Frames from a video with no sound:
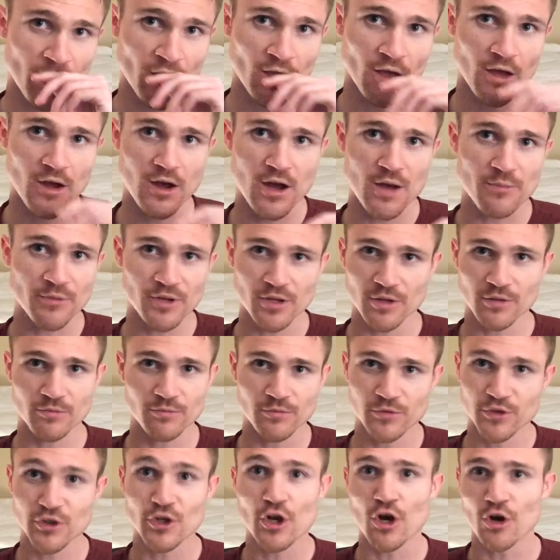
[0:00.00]
Right
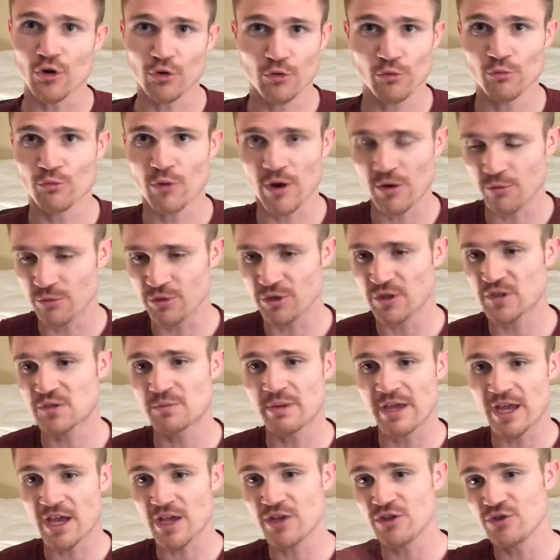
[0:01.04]
when you
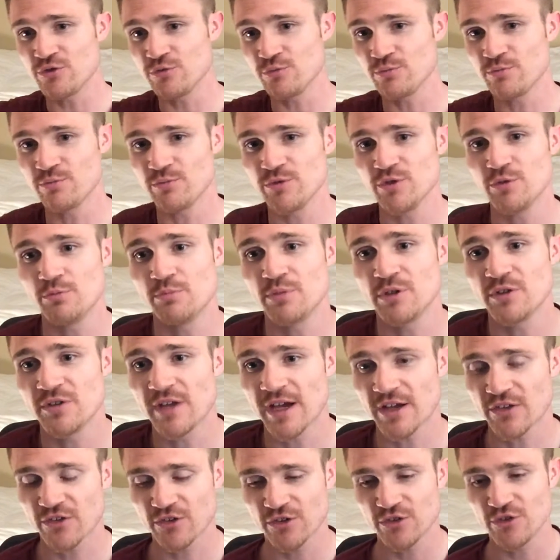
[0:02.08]
expand, you build
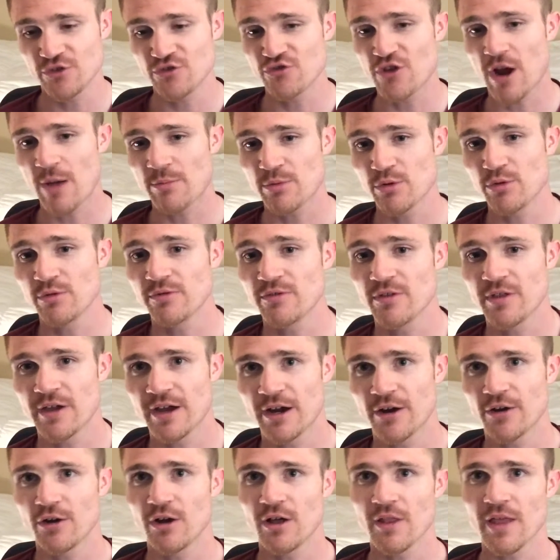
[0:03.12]
extra and you drop them over there
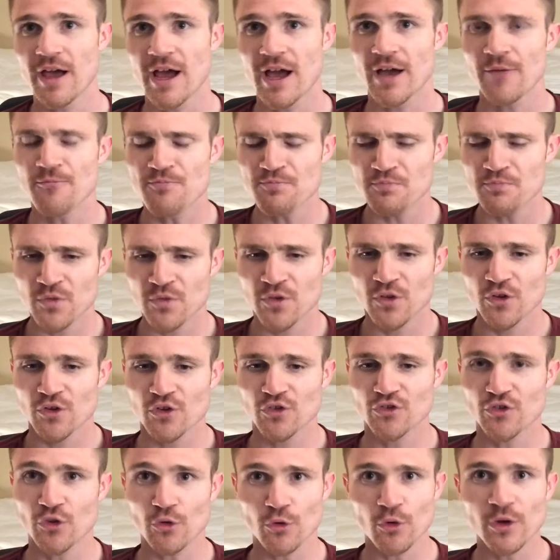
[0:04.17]
and all that.
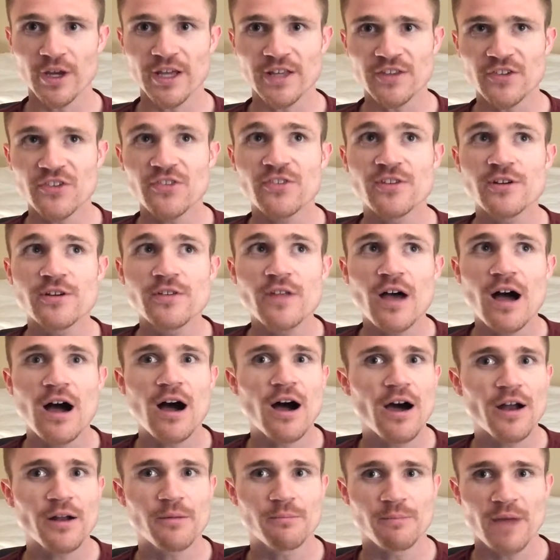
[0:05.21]
So it's still not
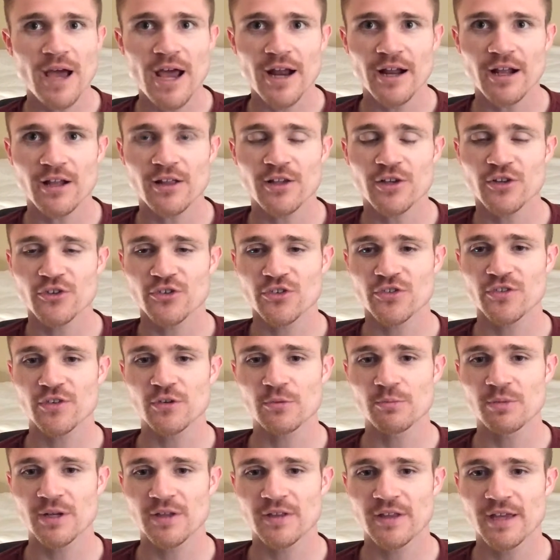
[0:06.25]
automatic, like you're still
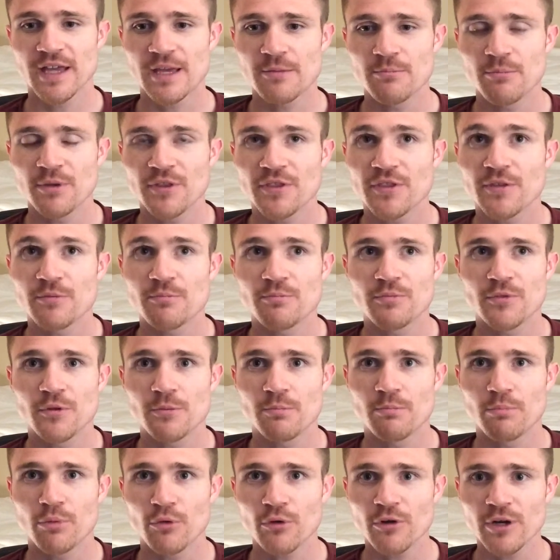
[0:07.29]
playing the game, but the
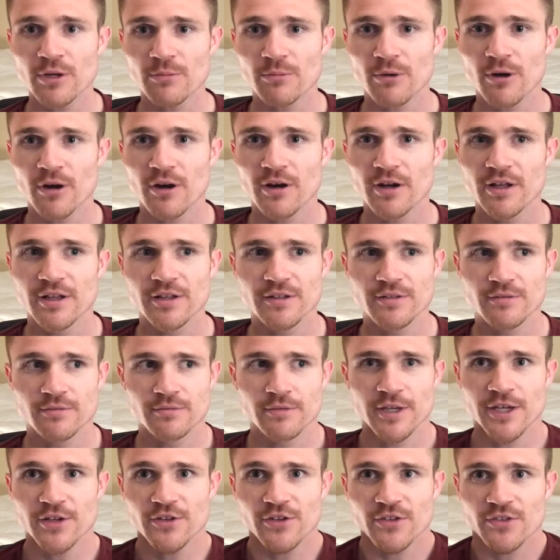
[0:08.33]
boring part, it
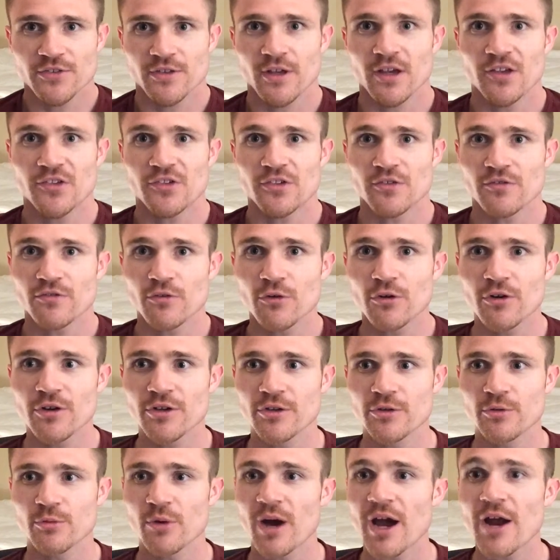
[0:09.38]
just does it for
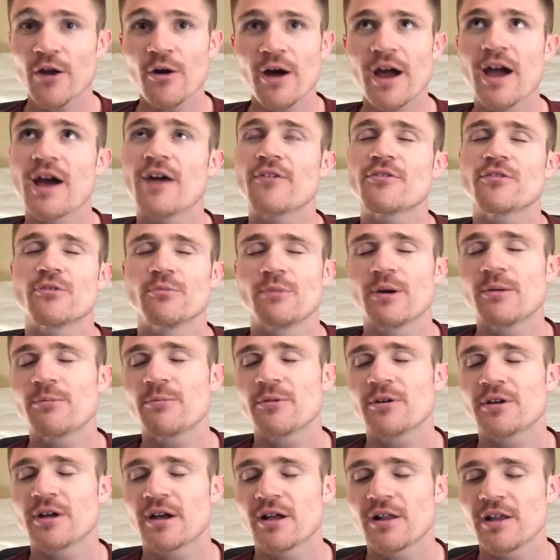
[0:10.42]
you. Why do I have to
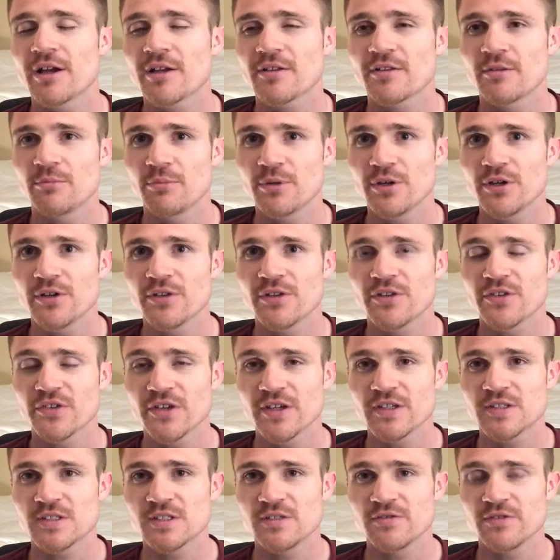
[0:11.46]
remember to click to build this
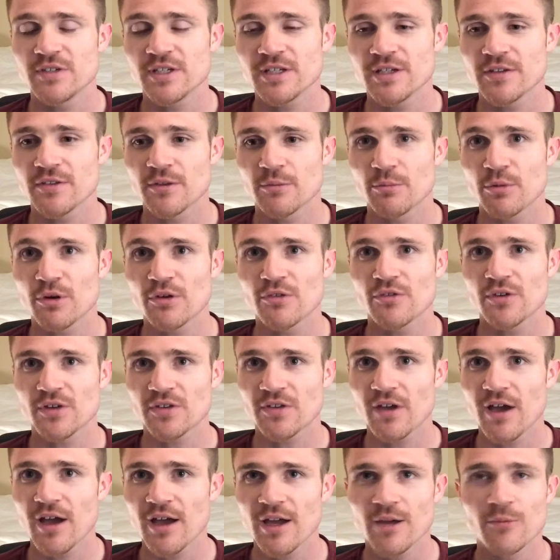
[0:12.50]
SCV at the perfect
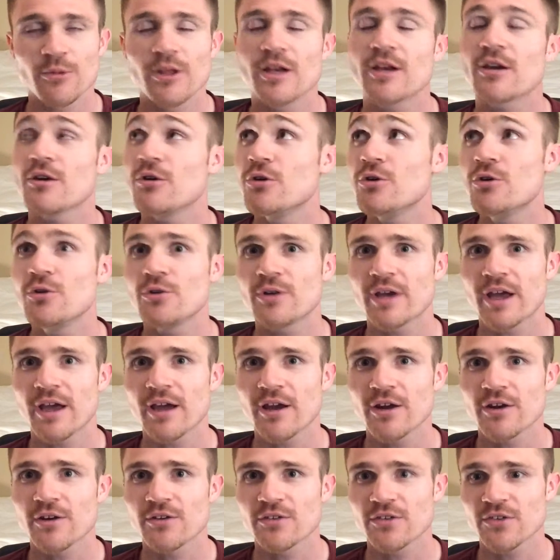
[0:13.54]
time? Like, who
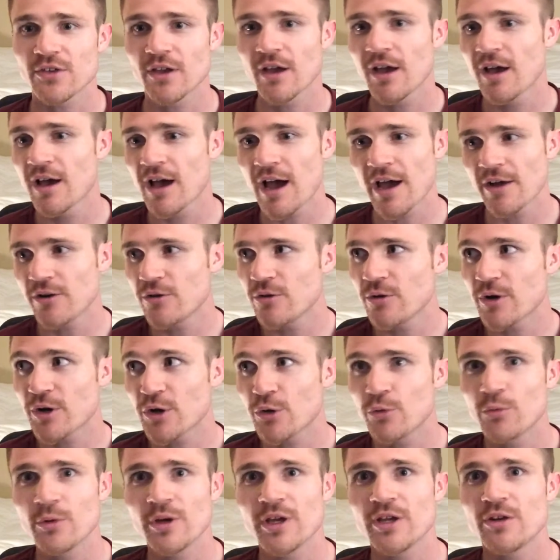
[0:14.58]
cares? I don't want to
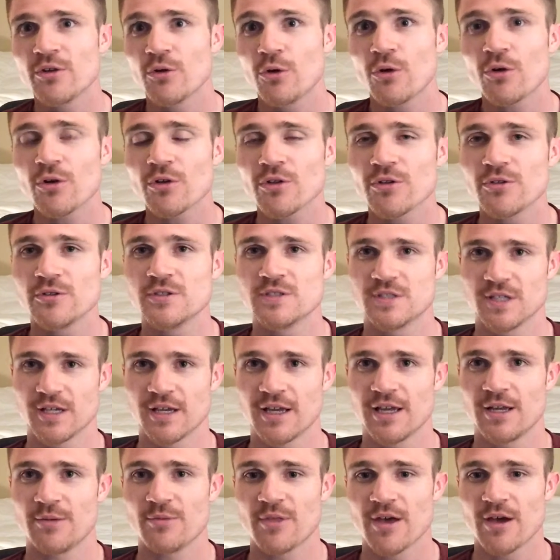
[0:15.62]
win or lose a
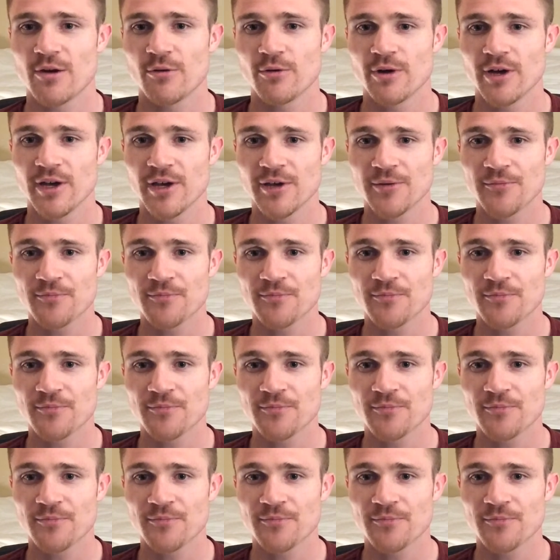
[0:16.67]
game that way.